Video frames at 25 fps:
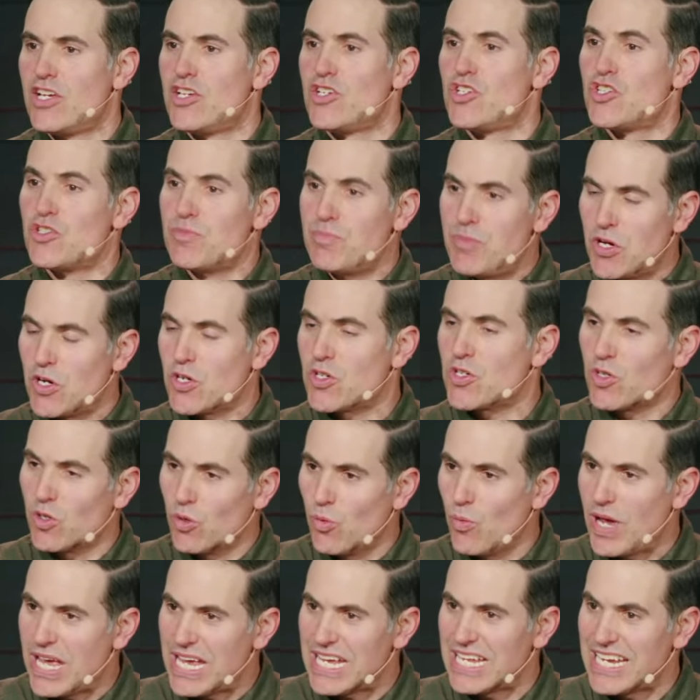spiritual
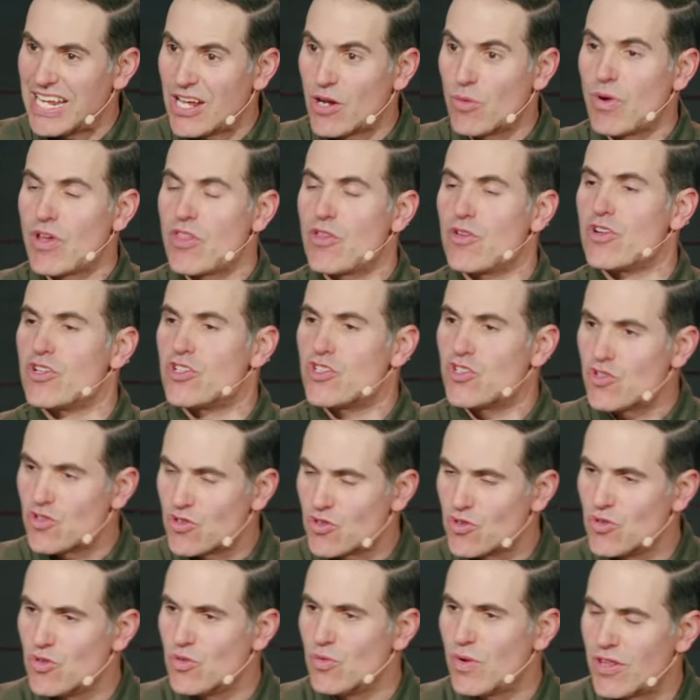awakening, whether it's
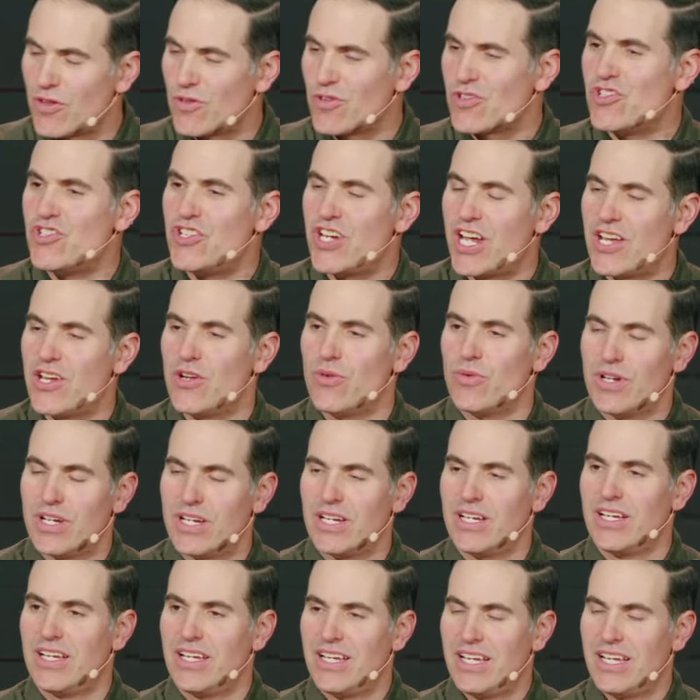true, whether it's genuine.